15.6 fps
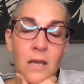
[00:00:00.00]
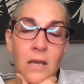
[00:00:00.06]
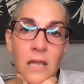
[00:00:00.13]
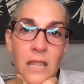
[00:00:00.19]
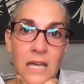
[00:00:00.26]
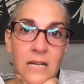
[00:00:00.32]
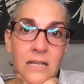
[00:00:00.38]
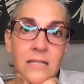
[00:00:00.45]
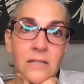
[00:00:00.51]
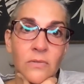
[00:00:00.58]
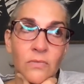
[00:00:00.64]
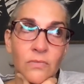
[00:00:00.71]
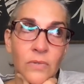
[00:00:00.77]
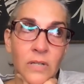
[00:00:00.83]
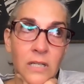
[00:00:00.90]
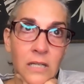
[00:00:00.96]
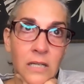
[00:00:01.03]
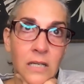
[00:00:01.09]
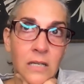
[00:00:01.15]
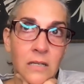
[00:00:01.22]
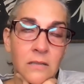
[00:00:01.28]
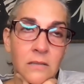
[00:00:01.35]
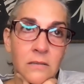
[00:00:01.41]
And that is a
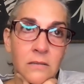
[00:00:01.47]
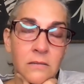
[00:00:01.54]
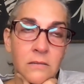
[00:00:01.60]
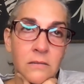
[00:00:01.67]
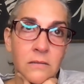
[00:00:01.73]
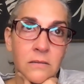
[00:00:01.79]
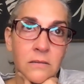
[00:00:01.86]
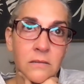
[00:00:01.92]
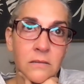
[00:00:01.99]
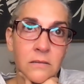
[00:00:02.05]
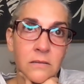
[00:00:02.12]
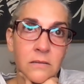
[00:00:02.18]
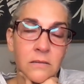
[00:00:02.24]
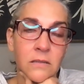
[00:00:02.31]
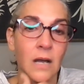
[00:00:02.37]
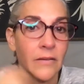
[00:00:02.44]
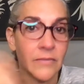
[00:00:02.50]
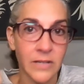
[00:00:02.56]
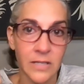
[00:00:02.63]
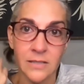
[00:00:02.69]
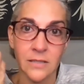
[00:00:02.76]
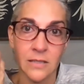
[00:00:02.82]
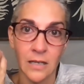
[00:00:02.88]
really,
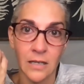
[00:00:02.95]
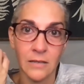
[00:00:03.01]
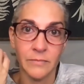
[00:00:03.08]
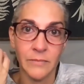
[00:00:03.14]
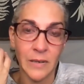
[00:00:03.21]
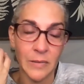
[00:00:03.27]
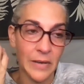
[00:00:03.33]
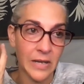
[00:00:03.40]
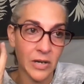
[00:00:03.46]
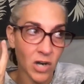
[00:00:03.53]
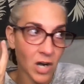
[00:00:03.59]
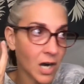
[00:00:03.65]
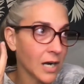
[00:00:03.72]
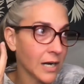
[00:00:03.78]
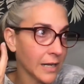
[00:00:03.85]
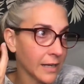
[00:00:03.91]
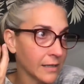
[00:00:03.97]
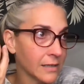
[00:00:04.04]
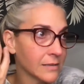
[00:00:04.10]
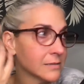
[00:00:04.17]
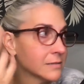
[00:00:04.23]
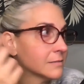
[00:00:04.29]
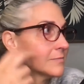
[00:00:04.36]
obviously, but my
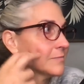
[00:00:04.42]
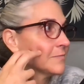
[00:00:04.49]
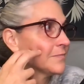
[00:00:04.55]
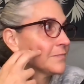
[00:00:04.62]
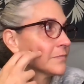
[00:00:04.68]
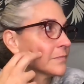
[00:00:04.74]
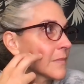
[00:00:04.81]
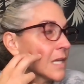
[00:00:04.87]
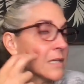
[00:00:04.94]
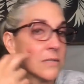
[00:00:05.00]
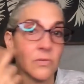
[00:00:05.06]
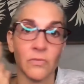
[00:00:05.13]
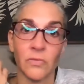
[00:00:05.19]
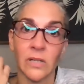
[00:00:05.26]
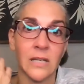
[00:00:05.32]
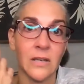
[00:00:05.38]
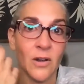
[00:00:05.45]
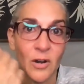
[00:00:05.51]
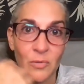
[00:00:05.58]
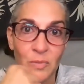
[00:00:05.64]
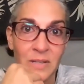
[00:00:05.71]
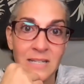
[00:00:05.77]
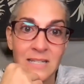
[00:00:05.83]
crying is a really
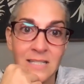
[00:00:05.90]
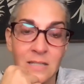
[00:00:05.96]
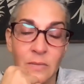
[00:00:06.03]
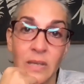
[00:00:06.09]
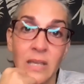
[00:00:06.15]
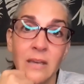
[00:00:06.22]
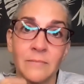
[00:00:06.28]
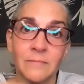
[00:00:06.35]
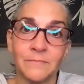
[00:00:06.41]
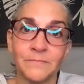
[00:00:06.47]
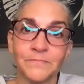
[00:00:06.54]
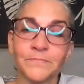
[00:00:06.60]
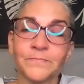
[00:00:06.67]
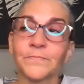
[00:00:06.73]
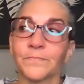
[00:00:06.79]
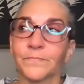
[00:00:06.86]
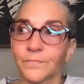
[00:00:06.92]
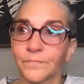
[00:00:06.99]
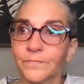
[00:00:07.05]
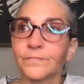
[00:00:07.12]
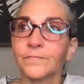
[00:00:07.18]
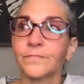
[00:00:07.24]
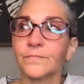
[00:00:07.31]
hard place to be,
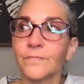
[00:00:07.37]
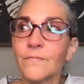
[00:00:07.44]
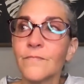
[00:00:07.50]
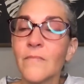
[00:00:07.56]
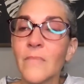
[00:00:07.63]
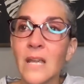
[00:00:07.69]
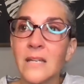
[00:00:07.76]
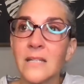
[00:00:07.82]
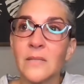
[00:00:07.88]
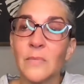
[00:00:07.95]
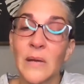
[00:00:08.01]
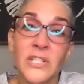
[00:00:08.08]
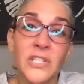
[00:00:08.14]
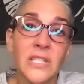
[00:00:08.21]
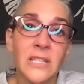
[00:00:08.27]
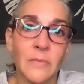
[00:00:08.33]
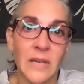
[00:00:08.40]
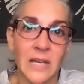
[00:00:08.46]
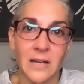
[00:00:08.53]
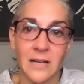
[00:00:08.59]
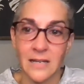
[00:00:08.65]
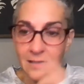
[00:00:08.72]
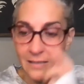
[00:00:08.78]
especially
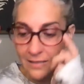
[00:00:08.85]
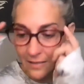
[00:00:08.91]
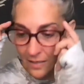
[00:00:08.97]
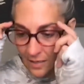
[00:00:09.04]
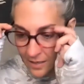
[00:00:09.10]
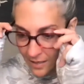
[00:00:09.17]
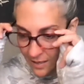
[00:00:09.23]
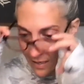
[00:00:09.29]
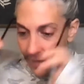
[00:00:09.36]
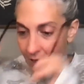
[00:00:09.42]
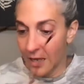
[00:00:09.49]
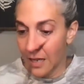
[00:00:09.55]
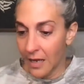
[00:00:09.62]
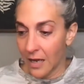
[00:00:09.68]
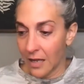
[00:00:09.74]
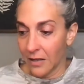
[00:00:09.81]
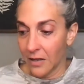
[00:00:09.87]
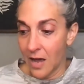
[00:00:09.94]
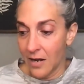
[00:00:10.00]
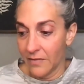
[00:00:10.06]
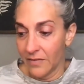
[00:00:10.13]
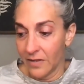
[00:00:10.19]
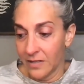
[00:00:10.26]
because a
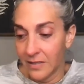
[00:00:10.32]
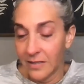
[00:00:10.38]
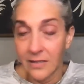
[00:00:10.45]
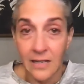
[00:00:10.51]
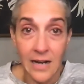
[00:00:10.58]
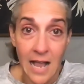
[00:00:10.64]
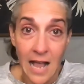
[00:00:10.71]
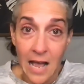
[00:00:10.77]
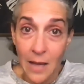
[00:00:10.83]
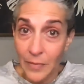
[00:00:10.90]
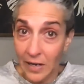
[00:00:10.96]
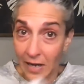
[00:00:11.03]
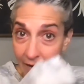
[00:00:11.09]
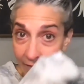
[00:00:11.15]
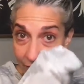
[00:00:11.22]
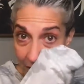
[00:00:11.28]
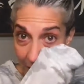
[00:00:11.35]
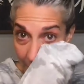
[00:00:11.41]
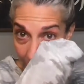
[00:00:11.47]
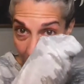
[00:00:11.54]
lot of this is going to happen after I'm